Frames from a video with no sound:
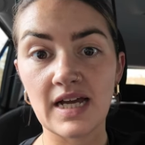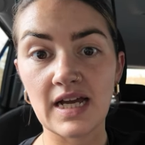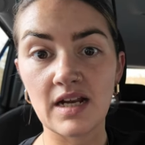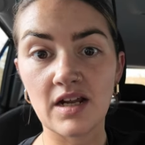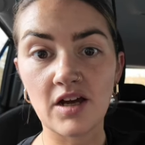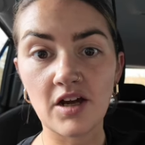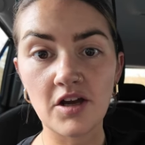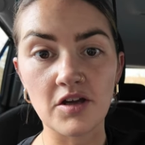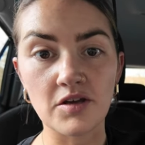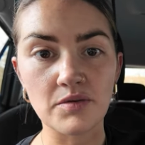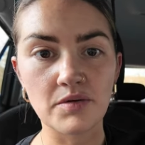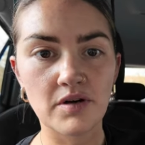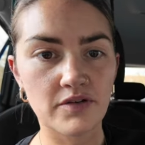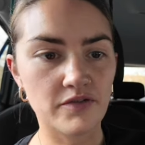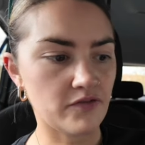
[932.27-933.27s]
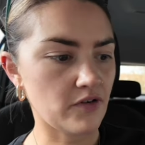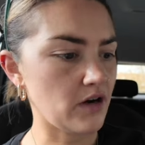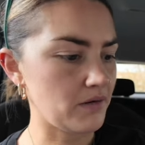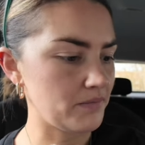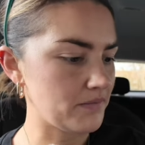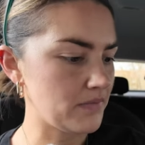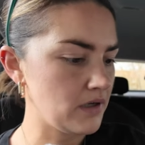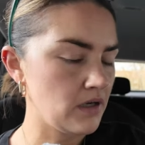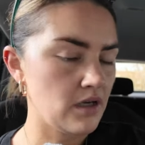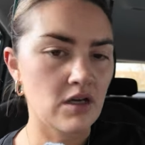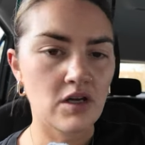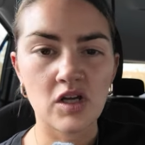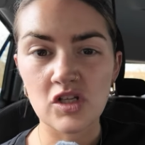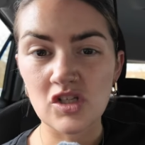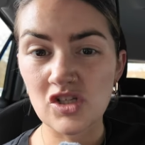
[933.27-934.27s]
Hello from
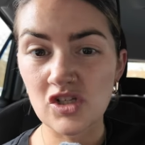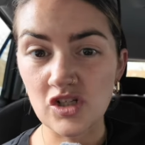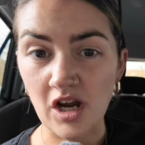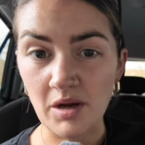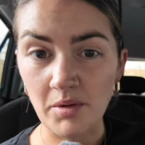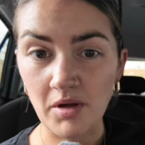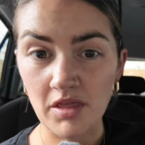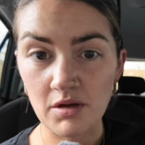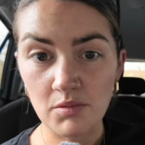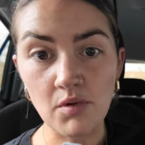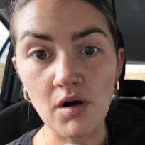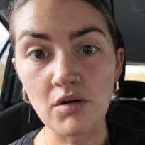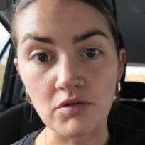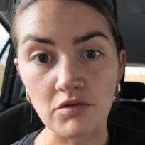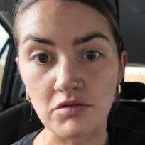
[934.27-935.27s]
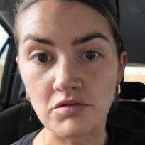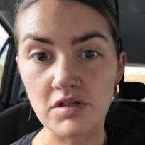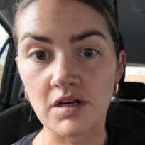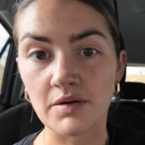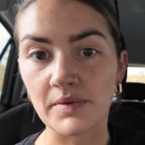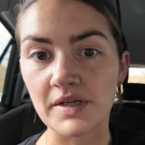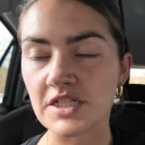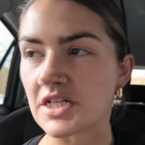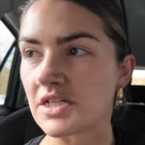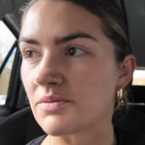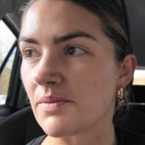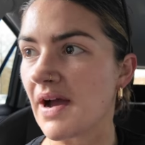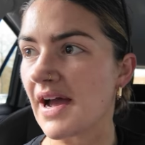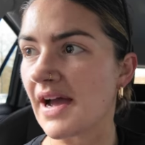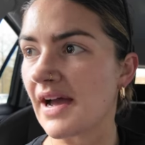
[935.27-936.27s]
Stow on the Wold, which is
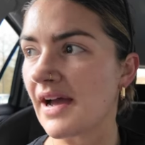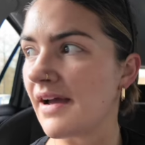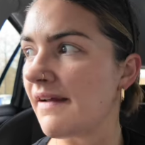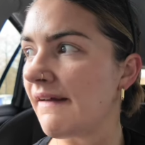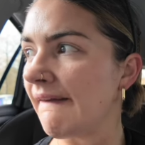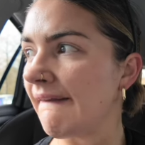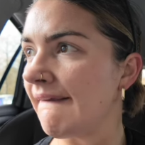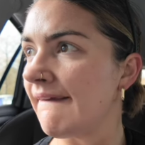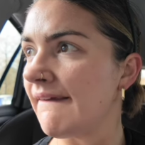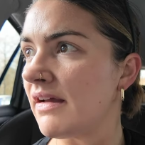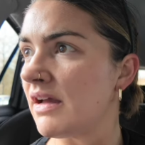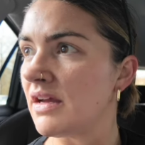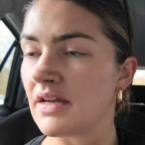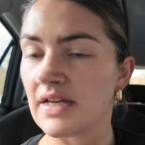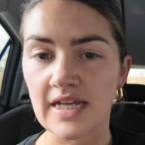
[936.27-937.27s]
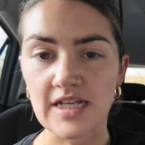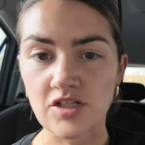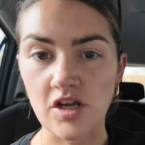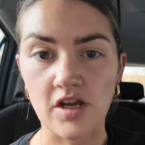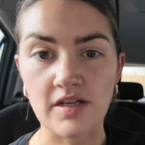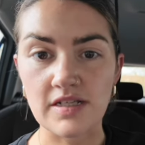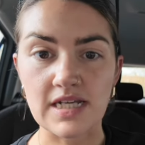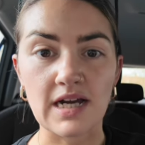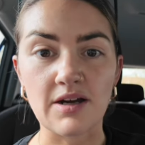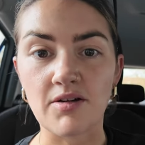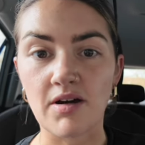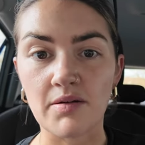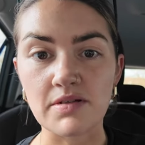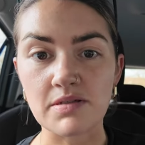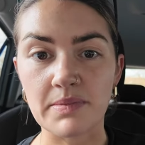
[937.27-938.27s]
where it turns out
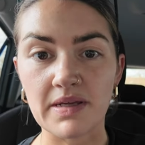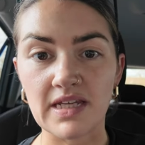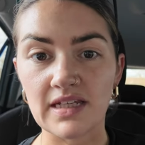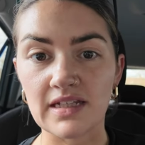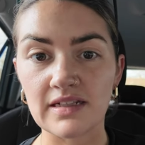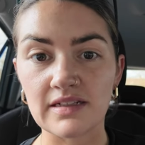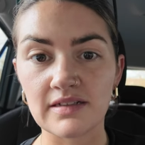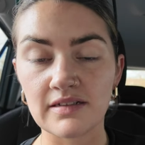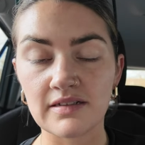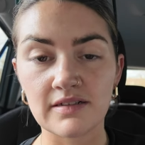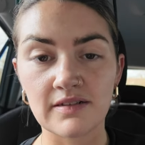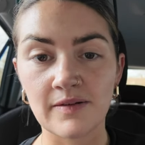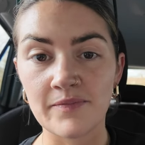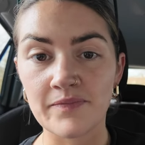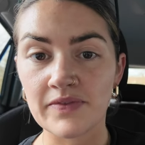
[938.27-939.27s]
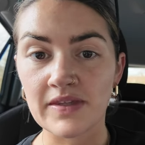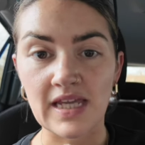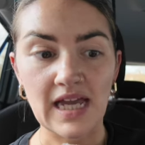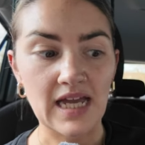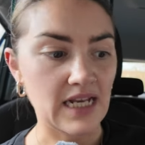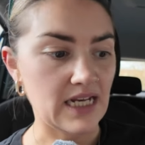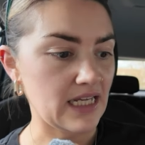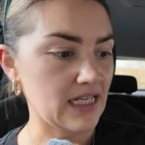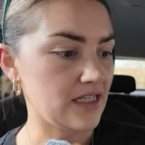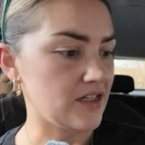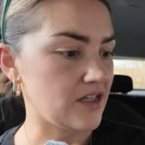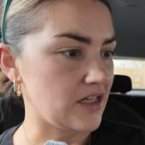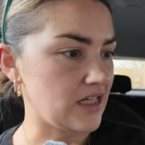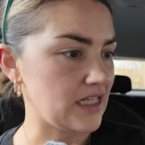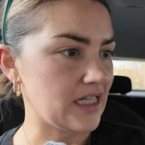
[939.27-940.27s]
I was meeting Ellie
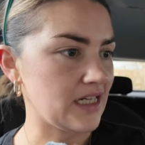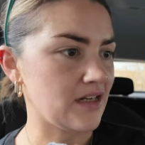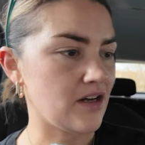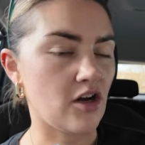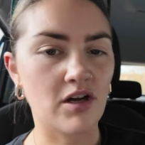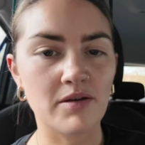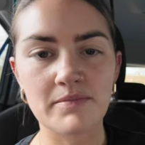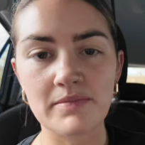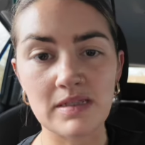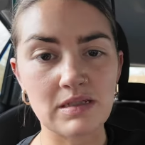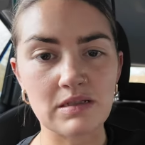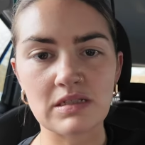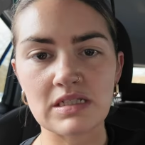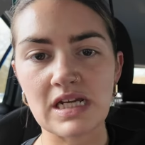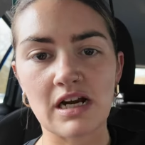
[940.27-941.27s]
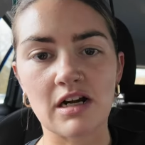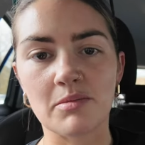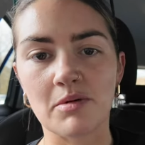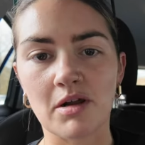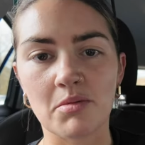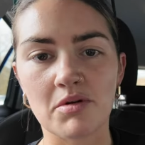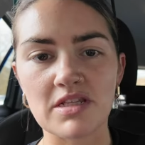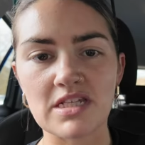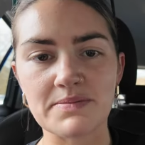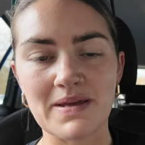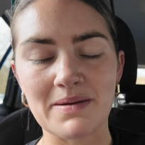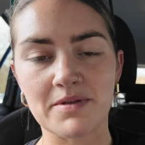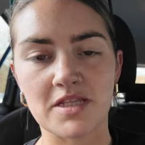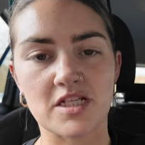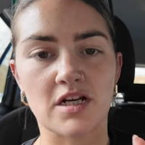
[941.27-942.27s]
earlier. I'm terrible. I'm one of these
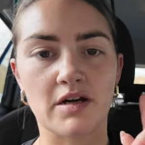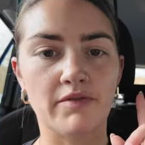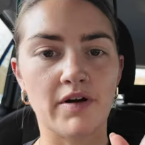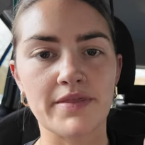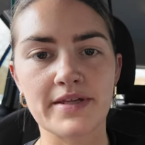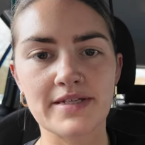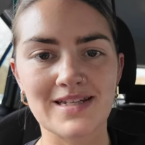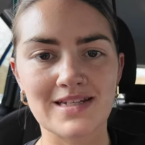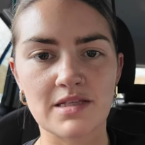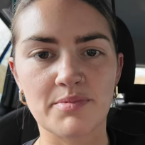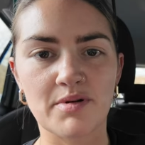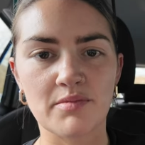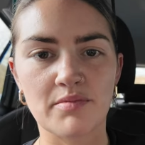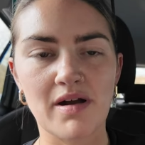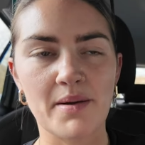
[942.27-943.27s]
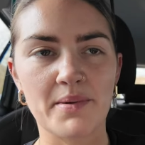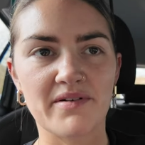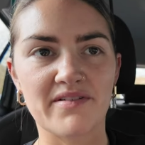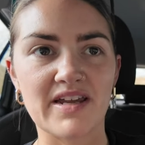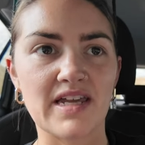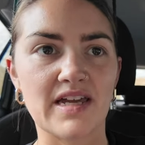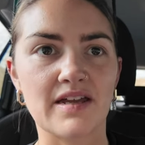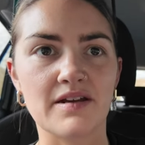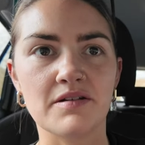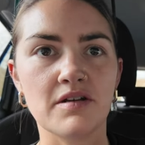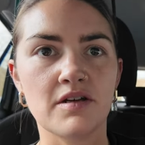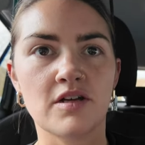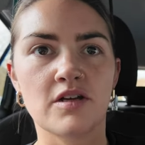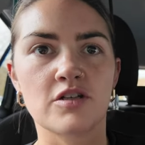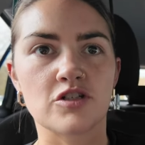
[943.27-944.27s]
people that's like, right, this is the pub where we're eating.
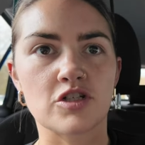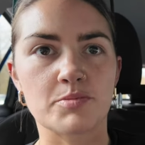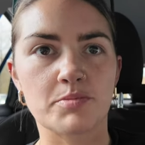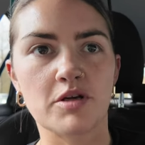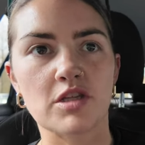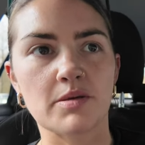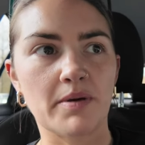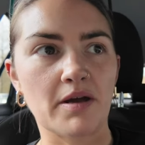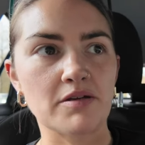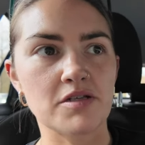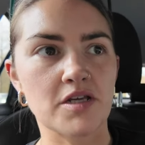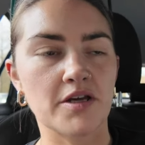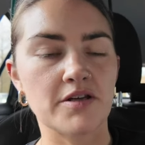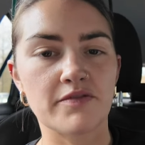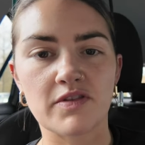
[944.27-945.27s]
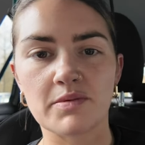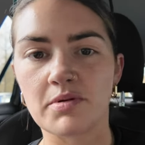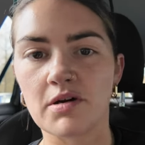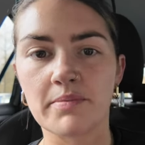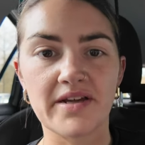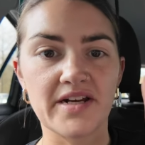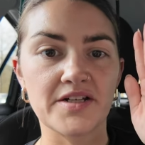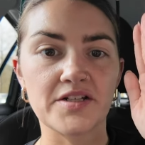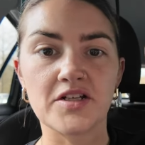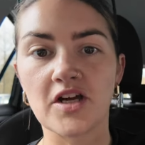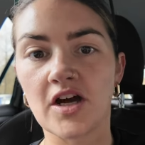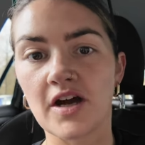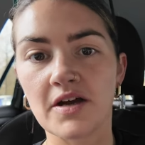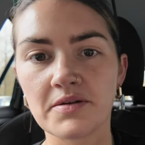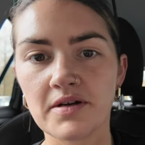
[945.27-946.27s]
Just put the postcode of the pub in and
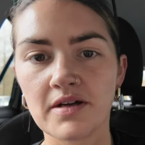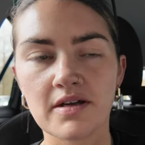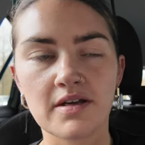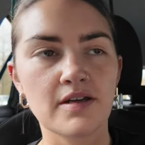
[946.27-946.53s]
go.